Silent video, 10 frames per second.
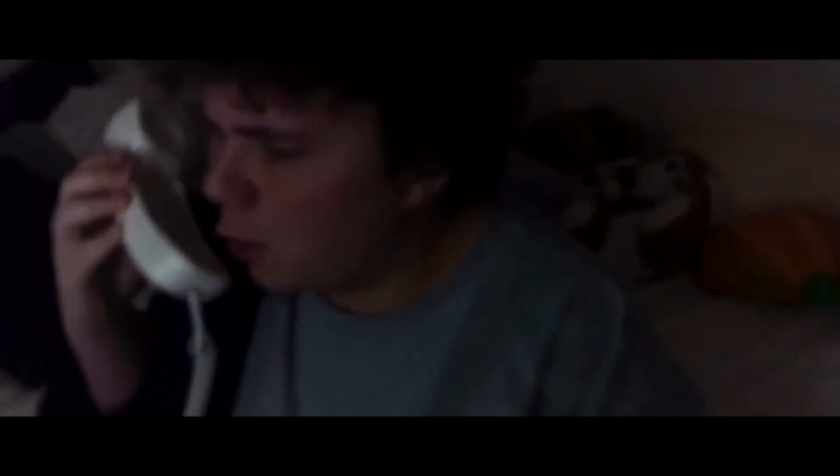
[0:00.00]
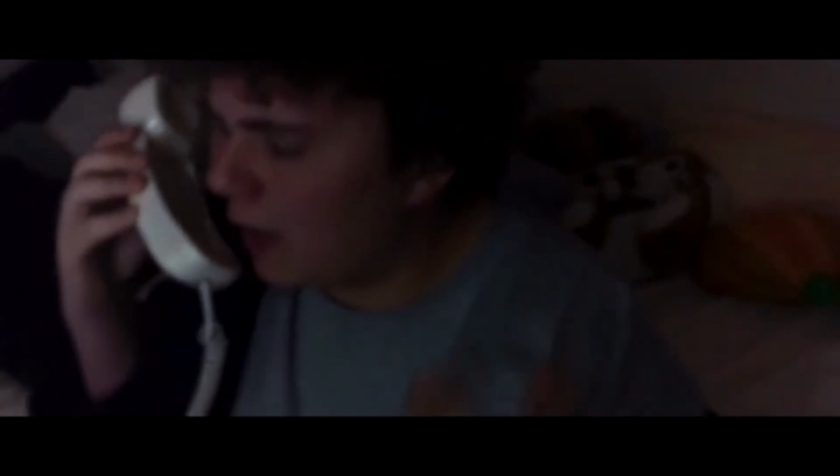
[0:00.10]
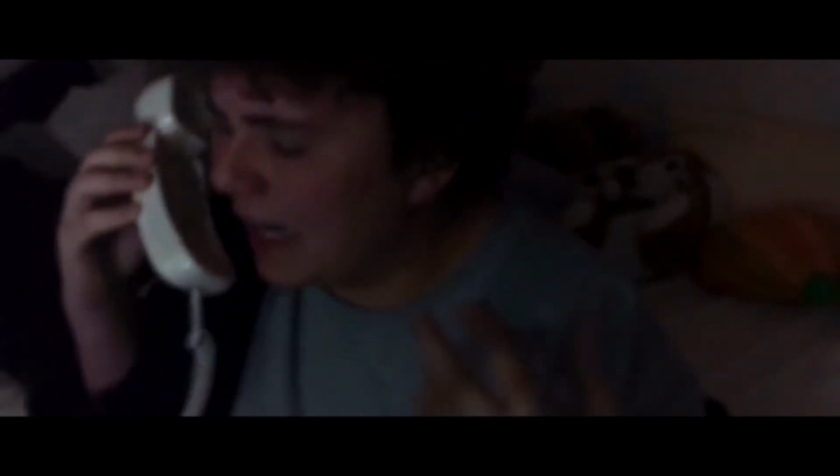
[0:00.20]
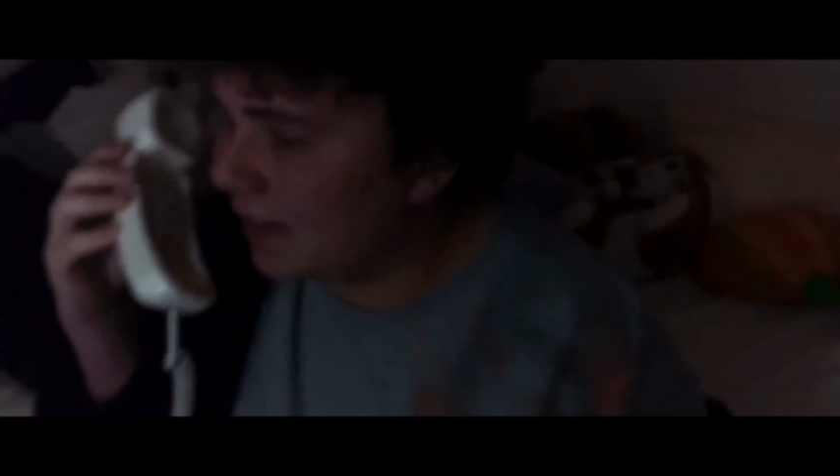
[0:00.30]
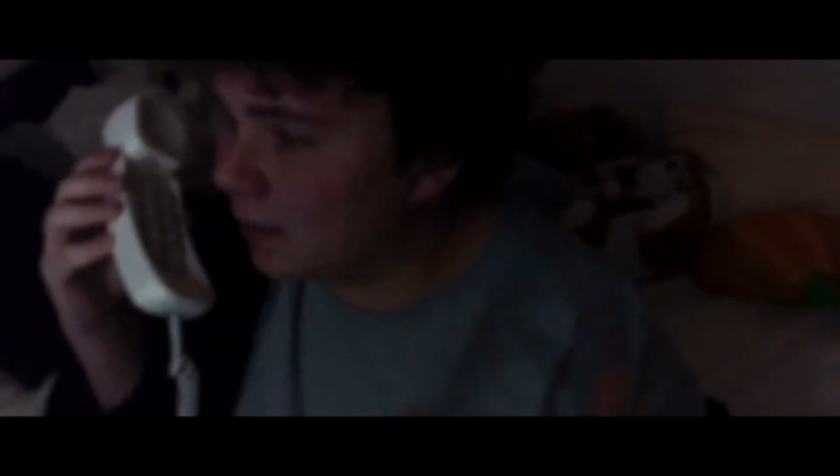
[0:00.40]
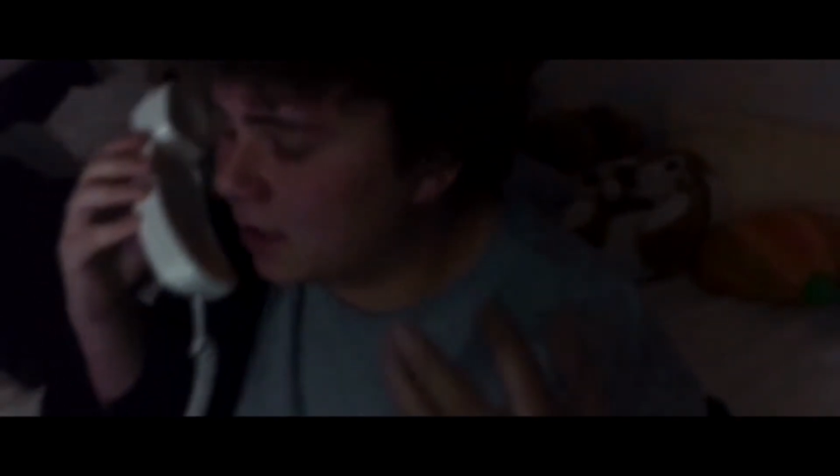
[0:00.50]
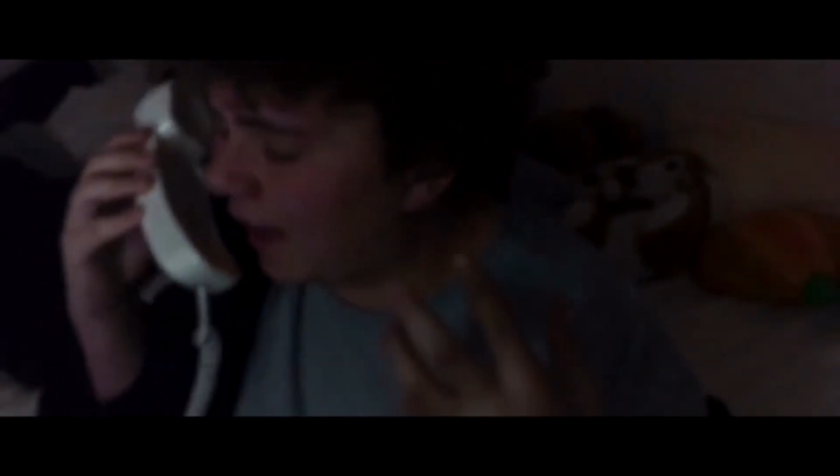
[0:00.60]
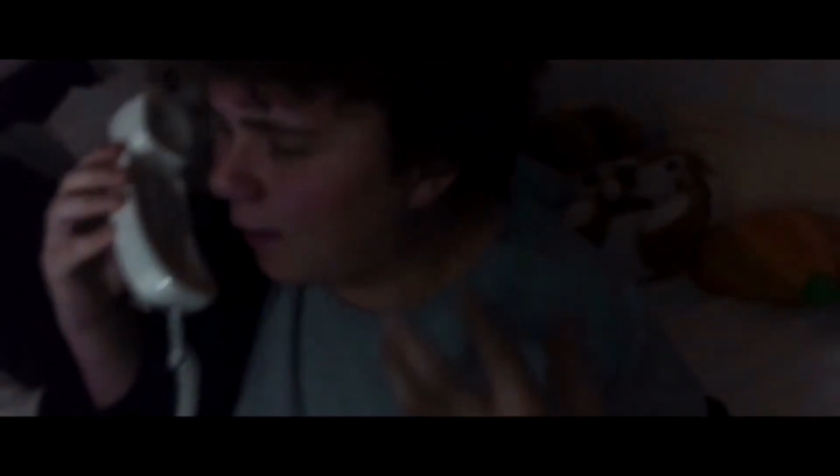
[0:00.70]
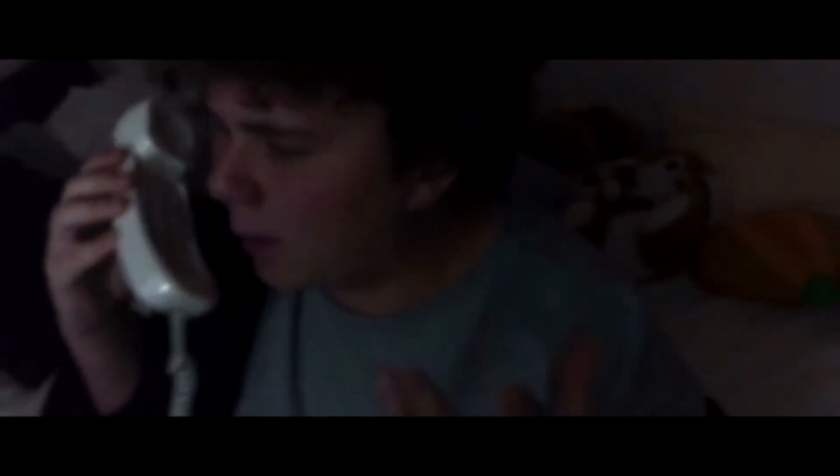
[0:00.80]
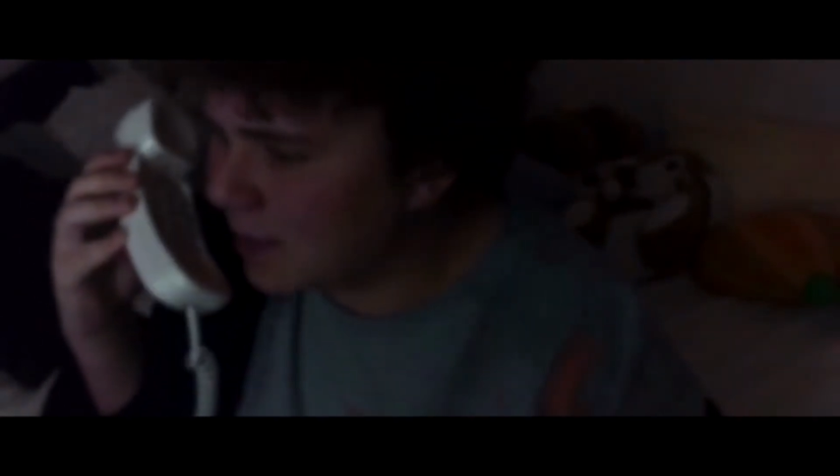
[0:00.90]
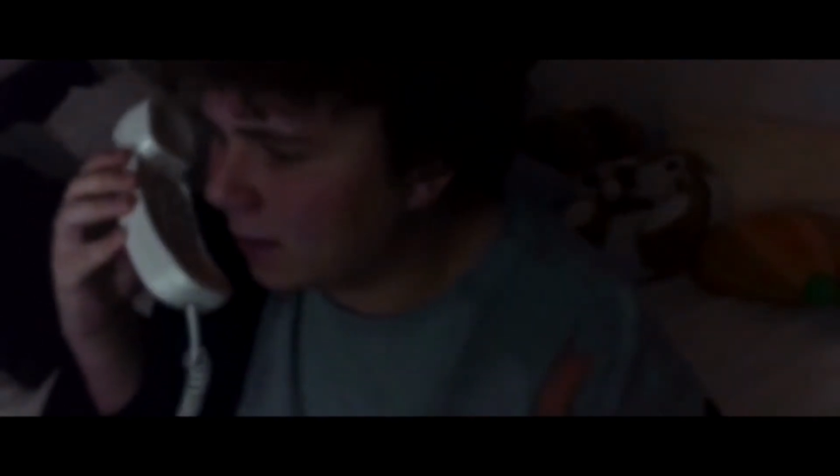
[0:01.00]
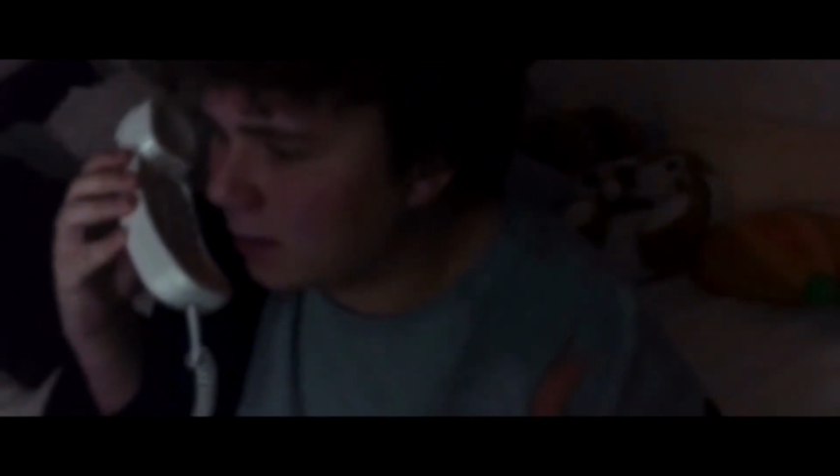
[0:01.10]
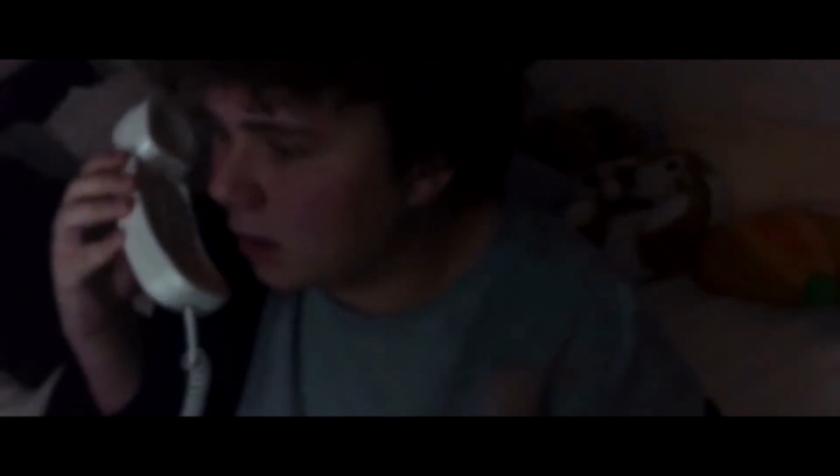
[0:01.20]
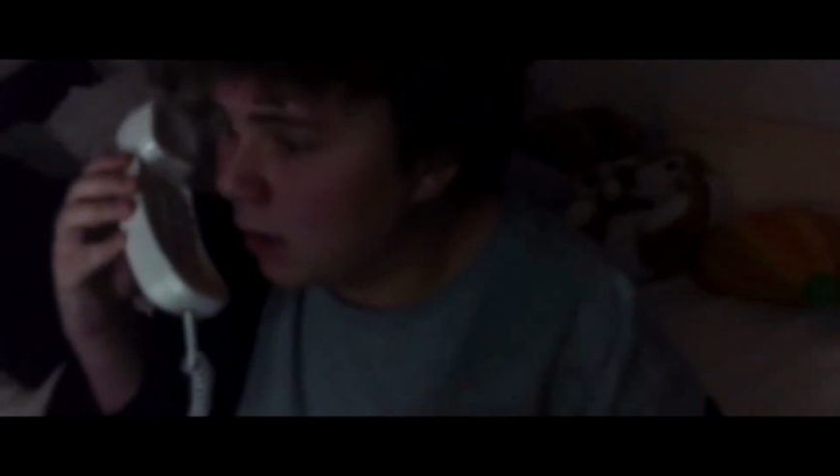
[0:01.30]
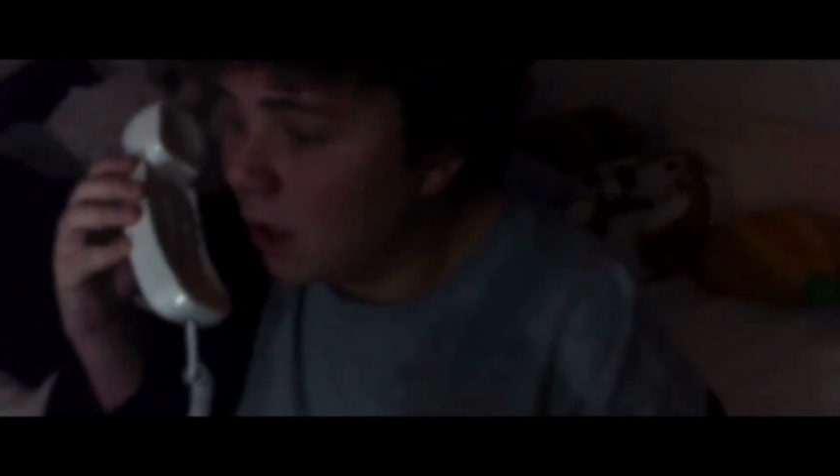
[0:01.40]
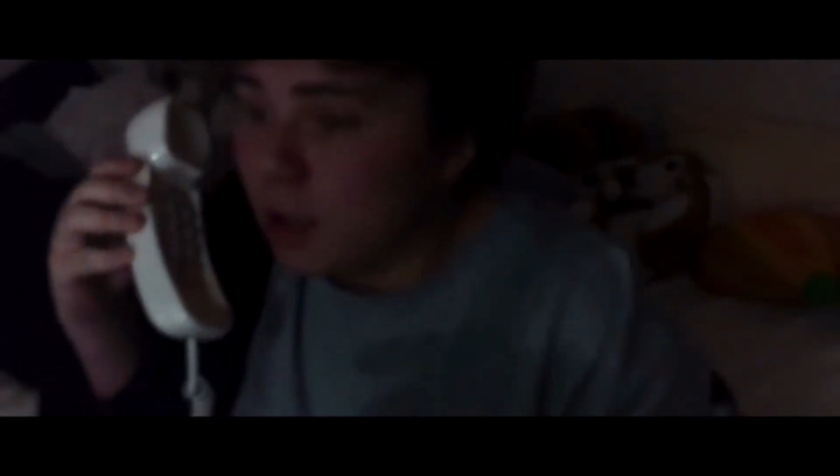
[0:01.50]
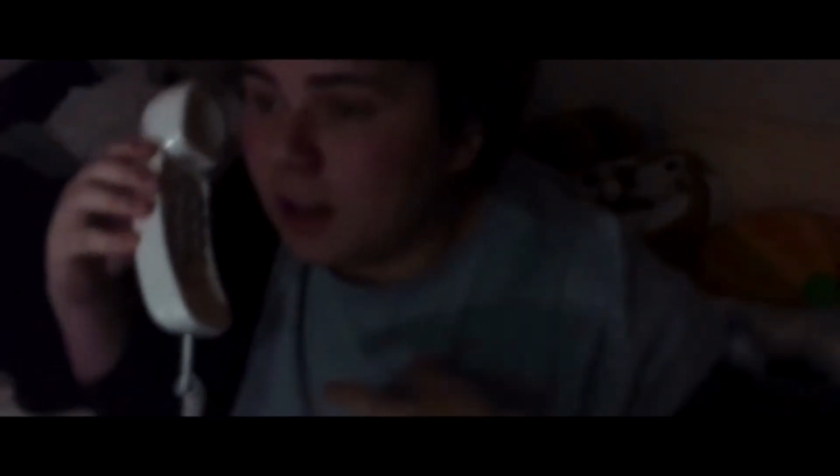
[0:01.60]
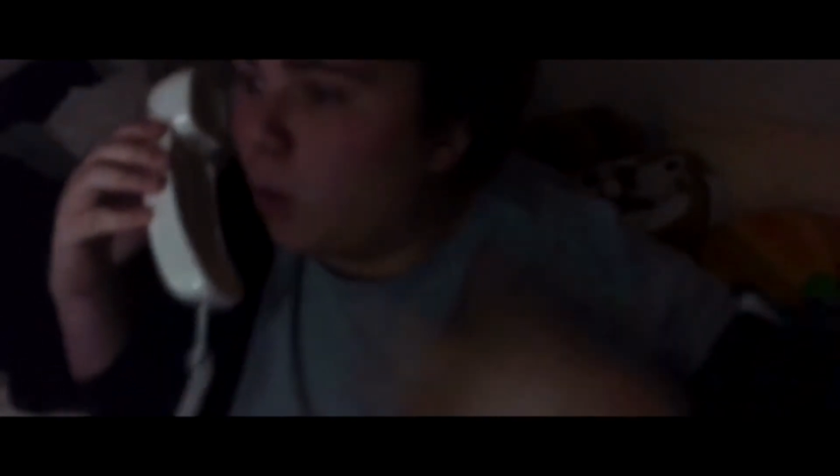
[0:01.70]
she has the nerve to post on Facebook,